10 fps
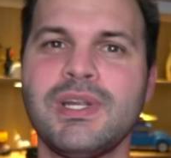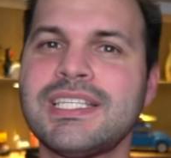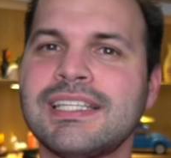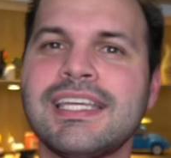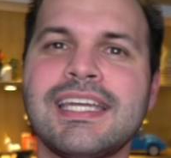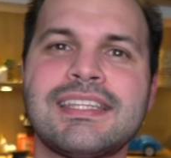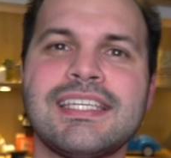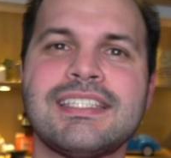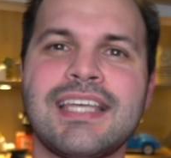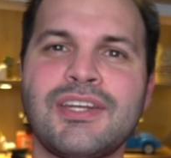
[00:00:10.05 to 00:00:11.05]
Recently at
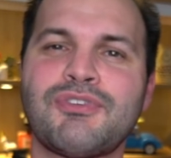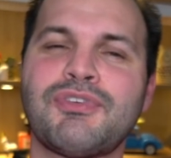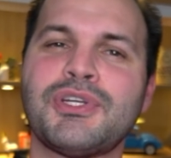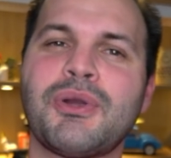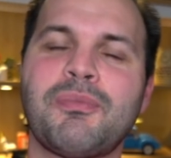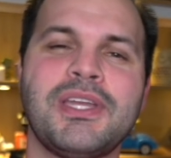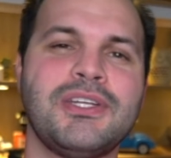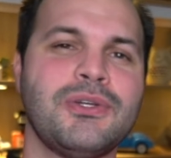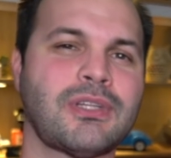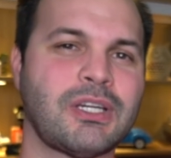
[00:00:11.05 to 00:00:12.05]
the Center for
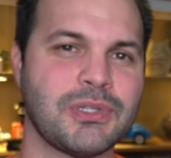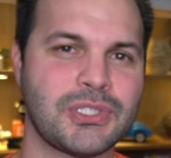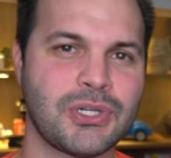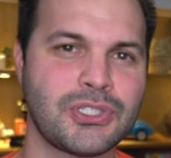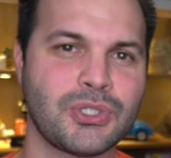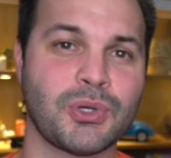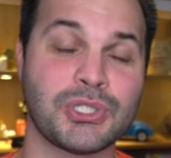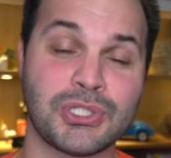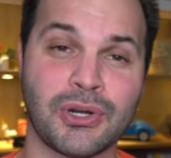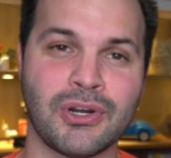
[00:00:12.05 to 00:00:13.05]
European Nuclear Research, or
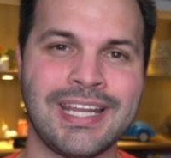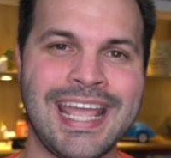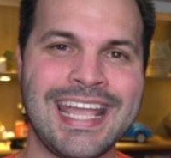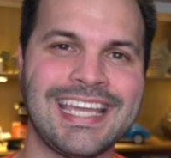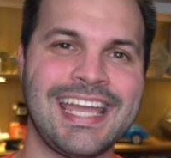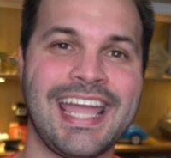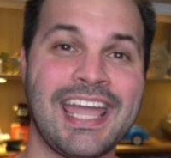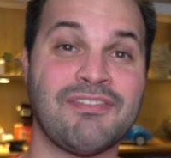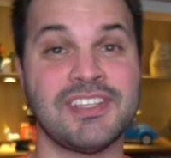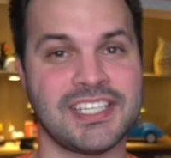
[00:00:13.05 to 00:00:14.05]
CERN,
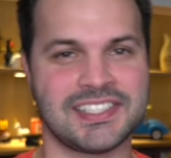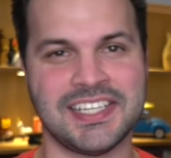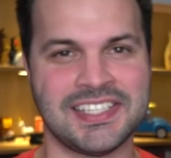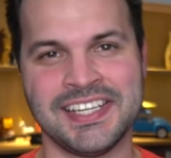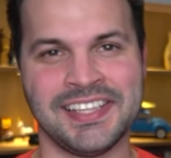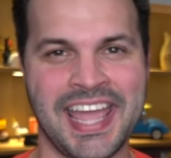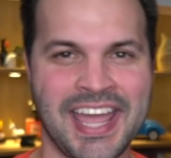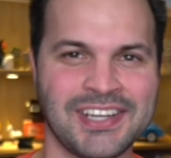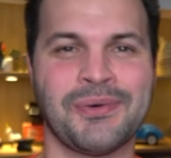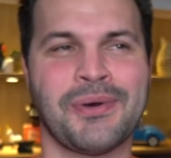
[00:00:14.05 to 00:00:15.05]
aka Physics
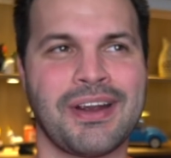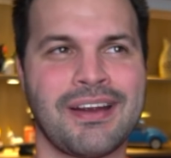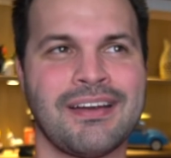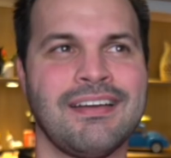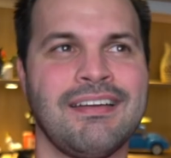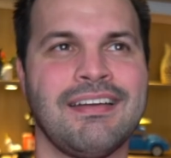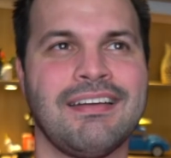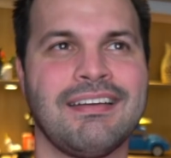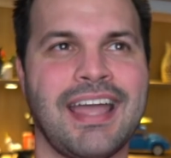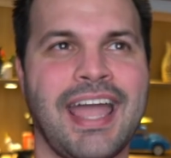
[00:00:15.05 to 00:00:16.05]
Disneyland, or
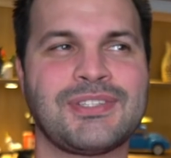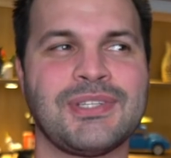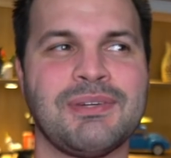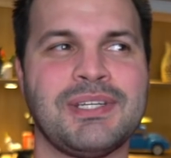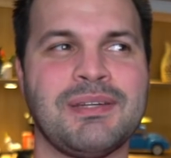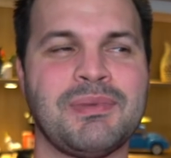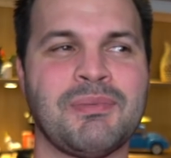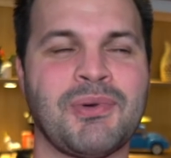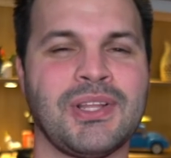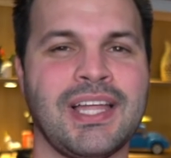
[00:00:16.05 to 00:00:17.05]
actually, wouldn't it be
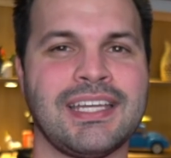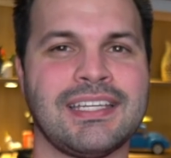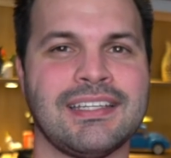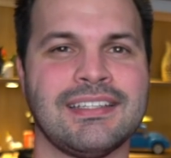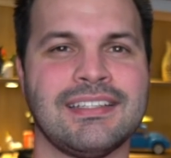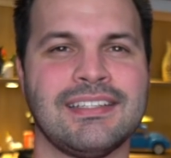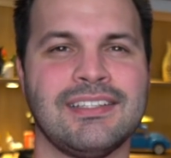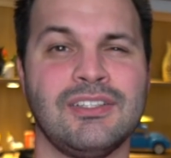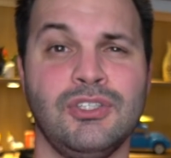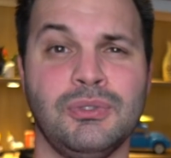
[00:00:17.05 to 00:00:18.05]
more like
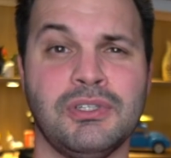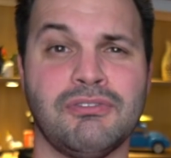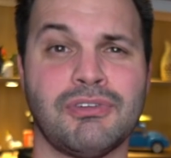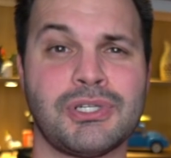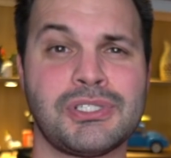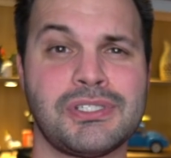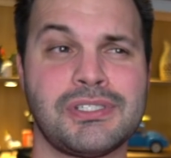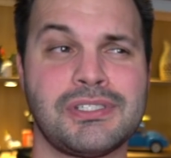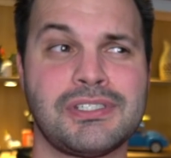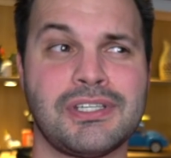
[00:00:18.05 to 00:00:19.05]

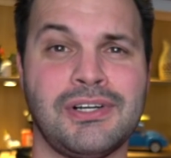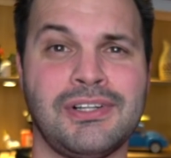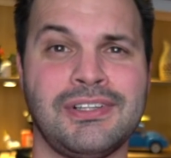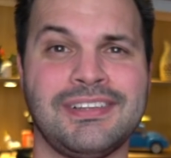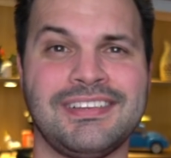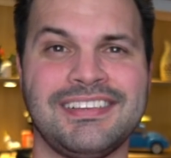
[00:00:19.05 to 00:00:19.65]
Universal?